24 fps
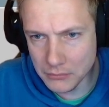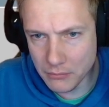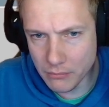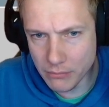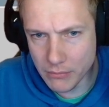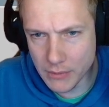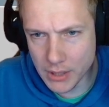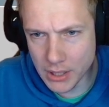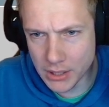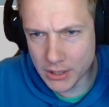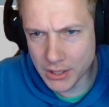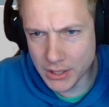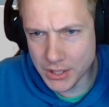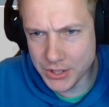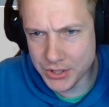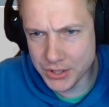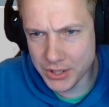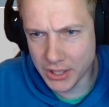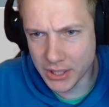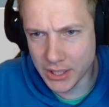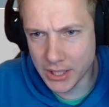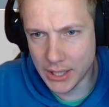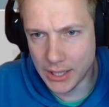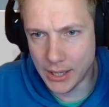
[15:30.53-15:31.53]
At least
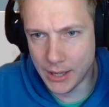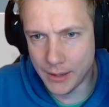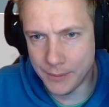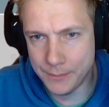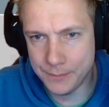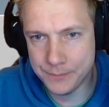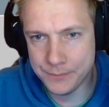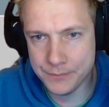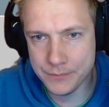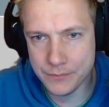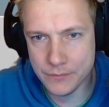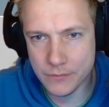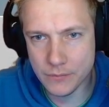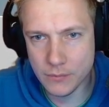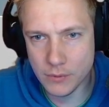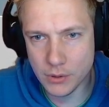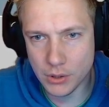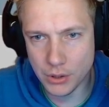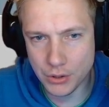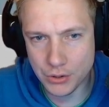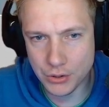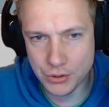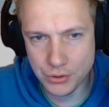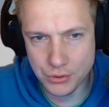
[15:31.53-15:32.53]
the color. We're
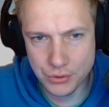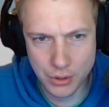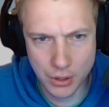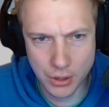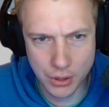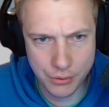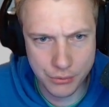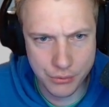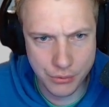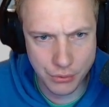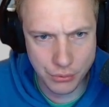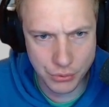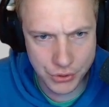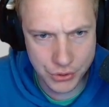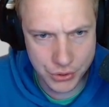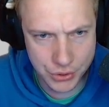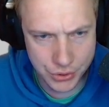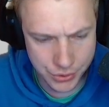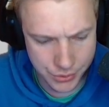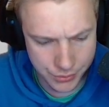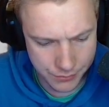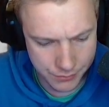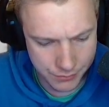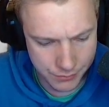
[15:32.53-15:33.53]
going to draw
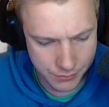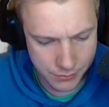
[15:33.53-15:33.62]
roots.